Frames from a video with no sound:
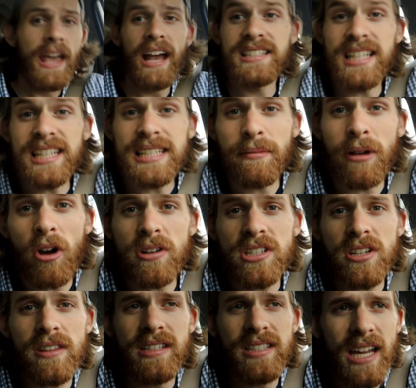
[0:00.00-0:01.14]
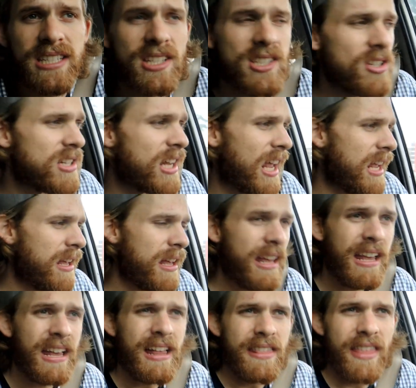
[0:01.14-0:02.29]
And since I'm going to the dentist today,
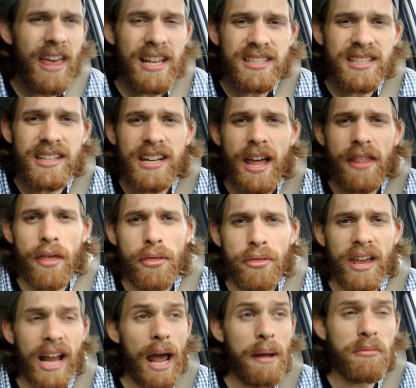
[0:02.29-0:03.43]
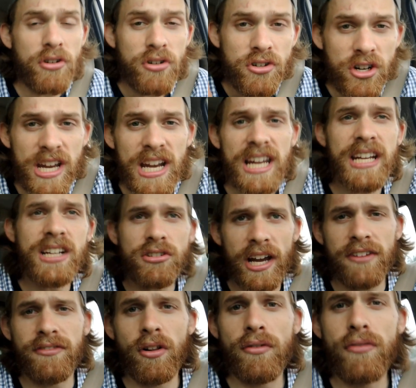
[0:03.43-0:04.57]
there's another thing I'm really
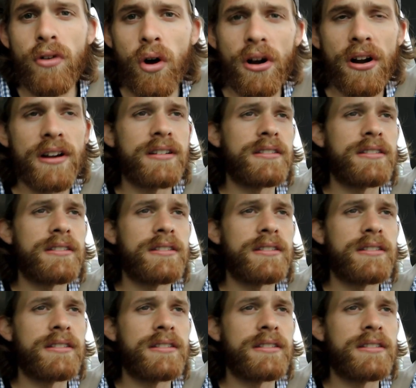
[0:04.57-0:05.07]
grateful for.